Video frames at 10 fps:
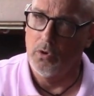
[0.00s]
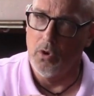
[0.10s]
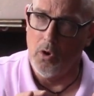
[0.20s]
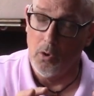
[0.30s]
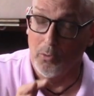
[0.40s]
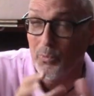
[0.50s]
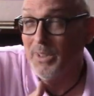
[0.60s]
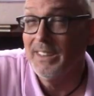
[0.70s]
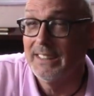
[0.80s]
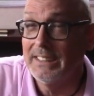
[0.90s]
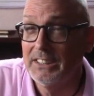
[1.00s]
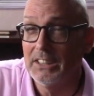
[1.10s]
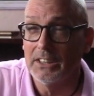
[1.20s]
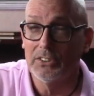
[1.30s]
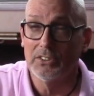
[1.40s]
are really
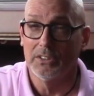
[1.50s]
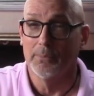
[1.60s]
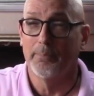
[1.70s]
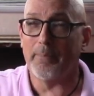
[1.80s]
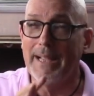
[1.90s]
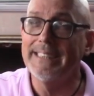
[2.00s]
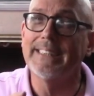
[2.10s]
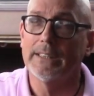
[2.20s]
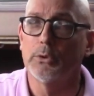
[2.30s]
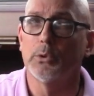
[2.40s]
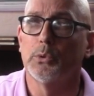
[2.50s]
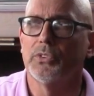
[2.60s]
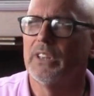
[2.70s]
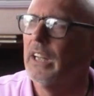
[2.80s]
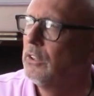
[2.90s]
just the basic tools
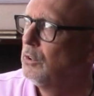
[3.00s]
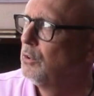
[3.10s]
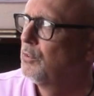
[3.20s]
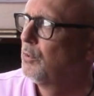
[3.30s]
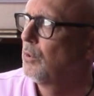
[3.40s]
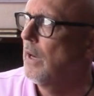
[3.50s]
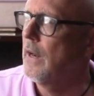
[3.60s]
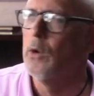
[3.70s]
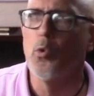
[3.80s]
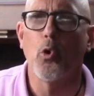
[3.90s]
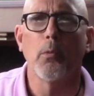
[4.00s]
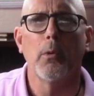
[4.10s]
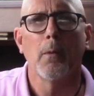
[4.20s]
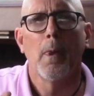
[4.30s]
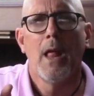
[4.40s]
that I use for kind of
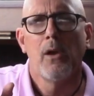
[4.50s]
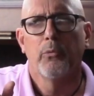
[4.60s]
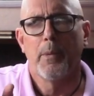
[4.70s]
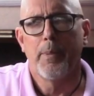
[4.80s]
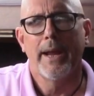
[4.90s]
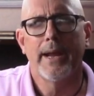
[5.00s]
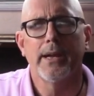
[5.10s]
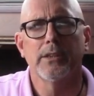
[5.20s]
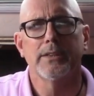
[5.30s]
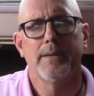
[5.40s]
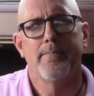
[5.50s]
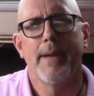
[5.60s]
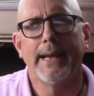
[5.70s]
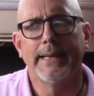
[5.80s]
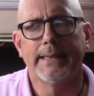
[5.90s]
normal repairs and
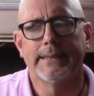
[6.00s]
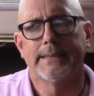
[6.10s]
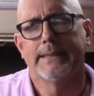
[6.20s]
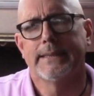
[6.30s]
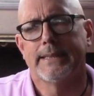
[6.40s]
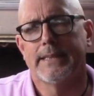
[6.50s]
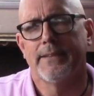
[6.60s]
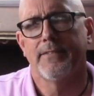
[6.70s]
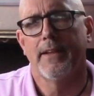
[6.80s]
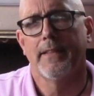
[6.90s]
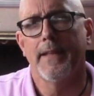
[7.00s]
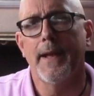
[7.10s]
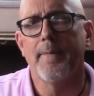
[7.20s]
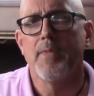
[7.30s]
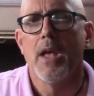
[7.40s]
maintenance and stuff like
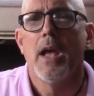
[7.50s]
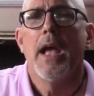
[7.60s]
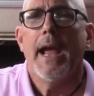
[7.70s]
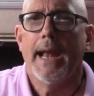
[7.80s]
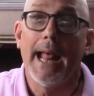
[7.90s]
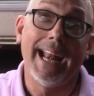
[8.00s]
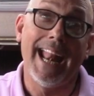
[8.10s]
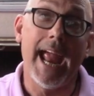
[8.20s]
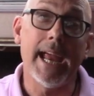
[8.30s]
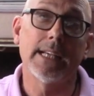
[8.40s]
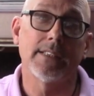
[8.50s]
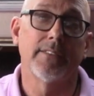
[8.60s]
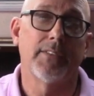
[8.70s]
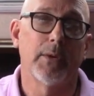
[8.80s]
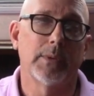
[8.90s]
that. And I had asked
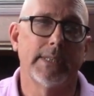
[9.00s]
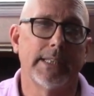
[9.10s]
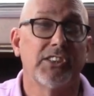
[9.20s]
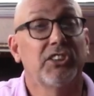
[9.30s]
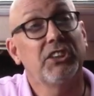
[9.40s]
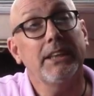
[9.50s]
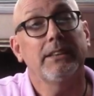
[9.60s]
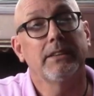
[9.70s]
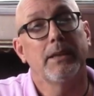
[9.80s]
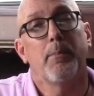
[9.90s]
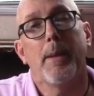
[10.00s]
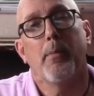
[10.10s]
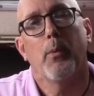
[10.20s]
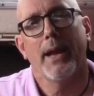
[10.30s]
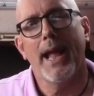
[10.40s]
if there was any suggestions that
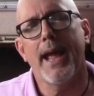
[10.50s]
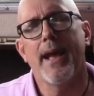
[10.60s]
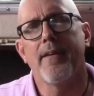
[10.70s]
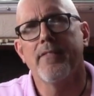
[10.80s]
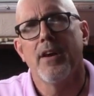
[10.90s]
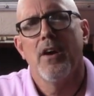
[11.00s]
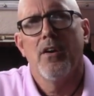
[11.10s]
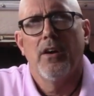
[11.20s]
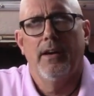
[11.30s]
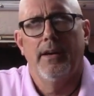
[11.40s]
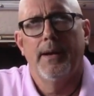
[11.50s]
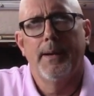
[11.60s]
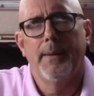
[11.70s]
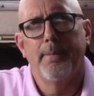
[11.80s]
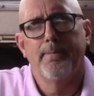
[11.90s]
people would have
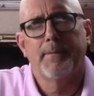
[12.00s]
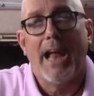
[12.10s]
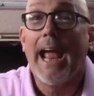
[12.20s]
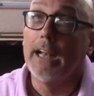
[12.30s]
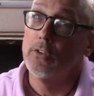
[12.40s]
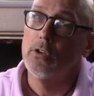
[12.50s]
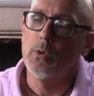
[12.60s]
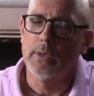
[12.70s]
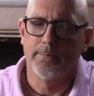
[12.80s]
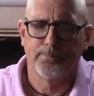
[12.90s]
to add to it.